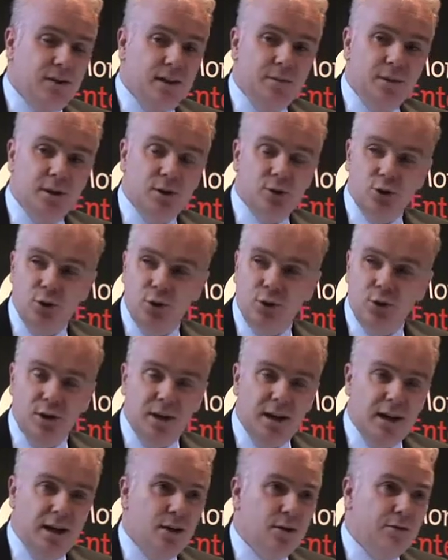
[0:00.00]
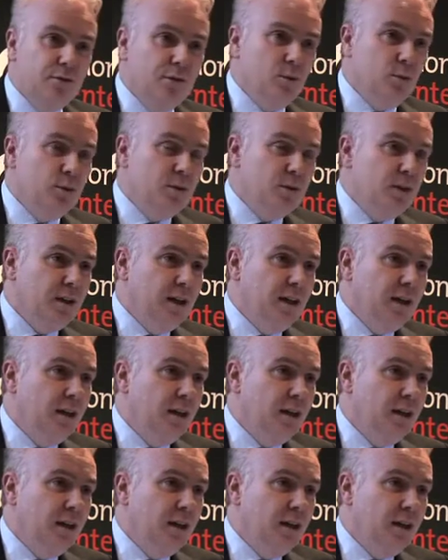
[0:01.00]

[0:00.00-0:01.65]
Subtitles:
I'm not sure, Claire, if it was